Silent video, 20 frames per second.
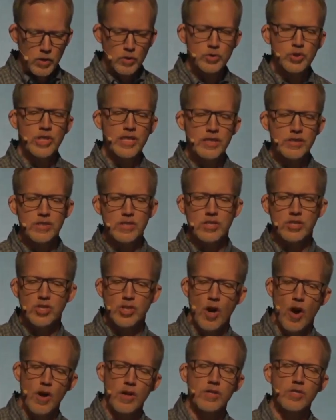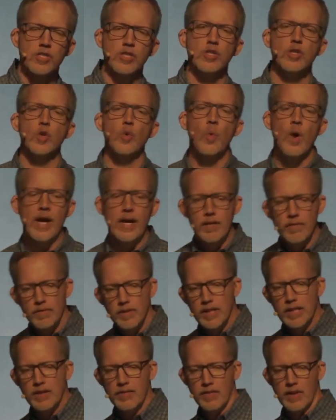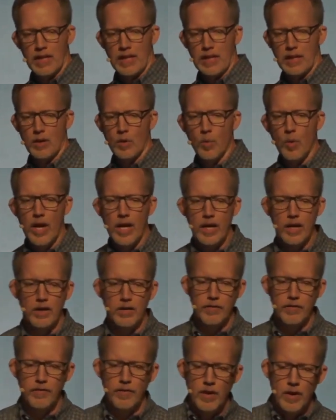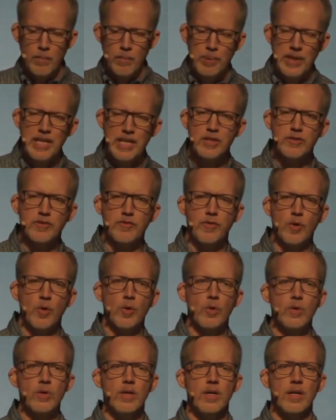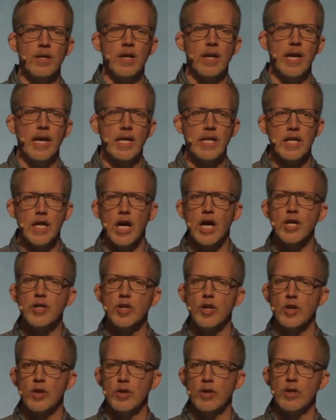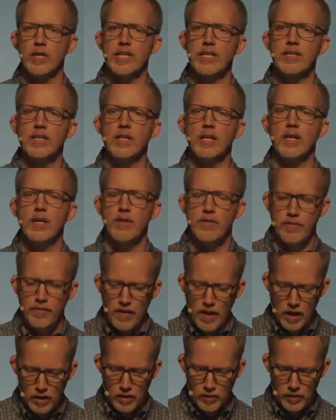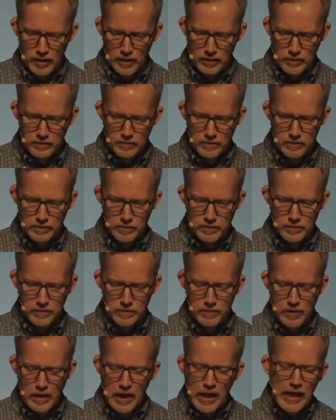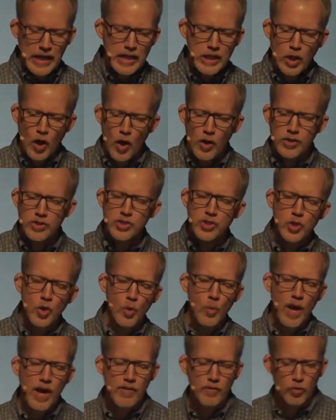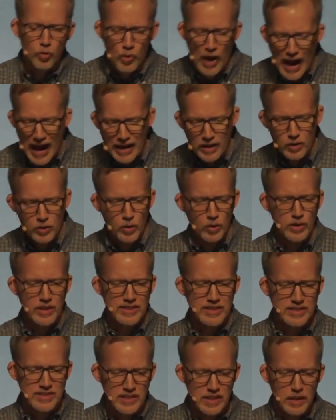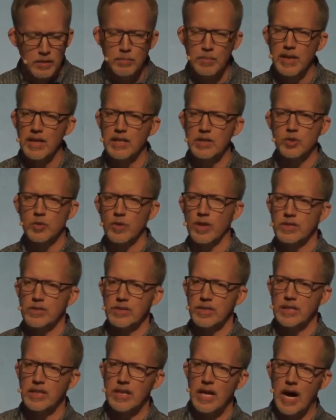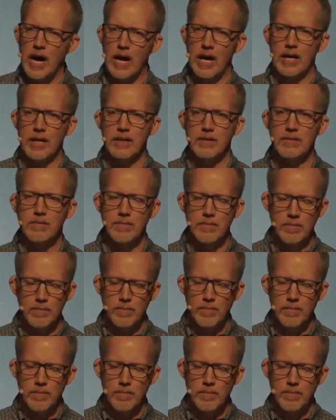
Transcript: So Jesus taught us a new way of living, a way of peaceful and unhurried following. He called us to a way of radical contentment and trust in God.